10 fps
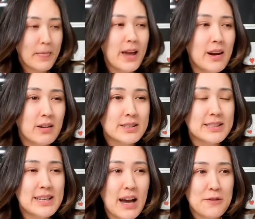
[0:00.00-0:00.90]
And
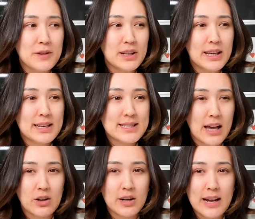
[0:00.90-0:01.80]
honestly, I feel like
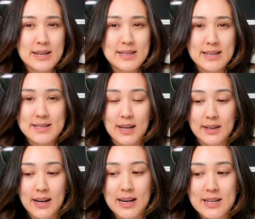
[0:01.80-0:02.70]
Saturdays and
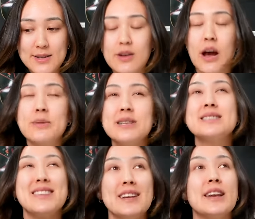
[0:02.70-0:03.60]
Sundays, I would say
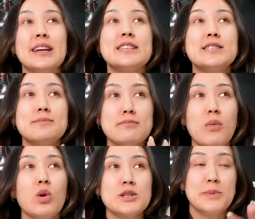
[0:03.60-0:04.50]
Sundays
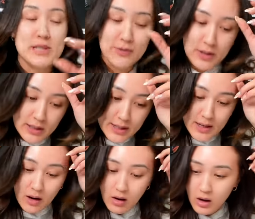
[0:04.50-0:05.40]
more specifically,
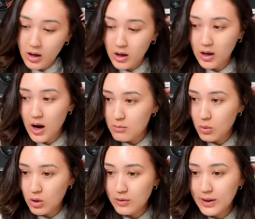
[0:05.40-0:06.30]
are
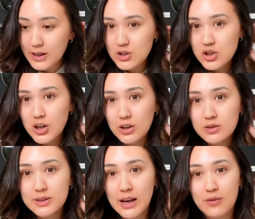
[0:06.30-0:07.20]
more of like a chill
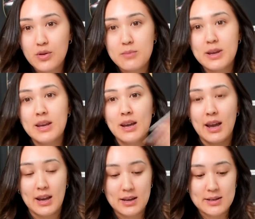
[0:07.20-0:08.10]
day for me,
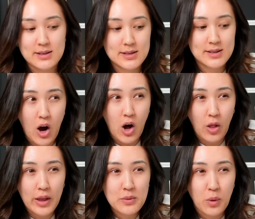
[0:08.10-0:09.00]
and
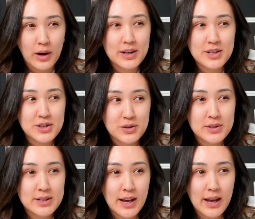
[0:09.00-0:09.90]
all I wanted to do
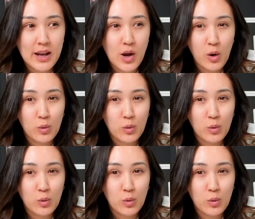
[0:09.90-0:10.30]
today